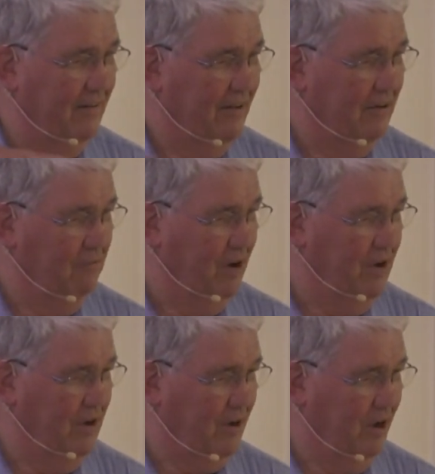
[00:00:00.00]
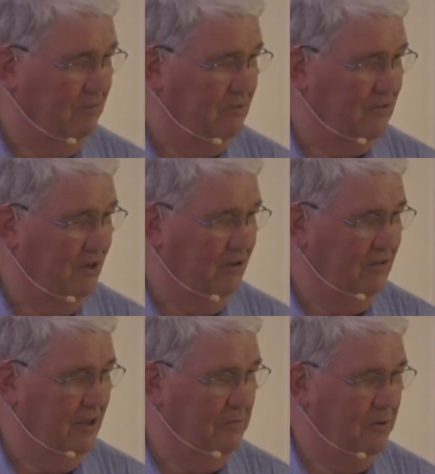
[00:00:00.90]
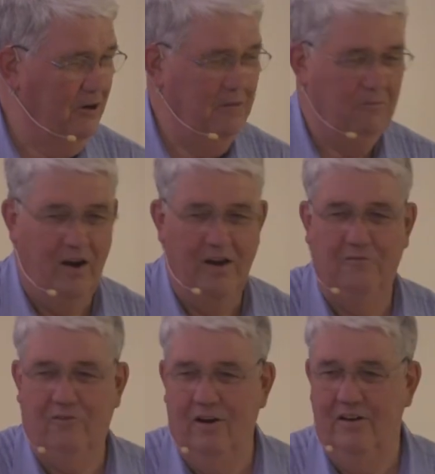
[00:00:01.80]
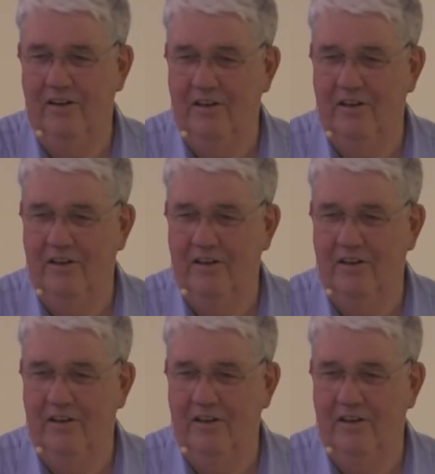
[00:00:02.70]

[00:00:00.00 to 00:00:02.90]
And when he comes down, they put him right in front of him.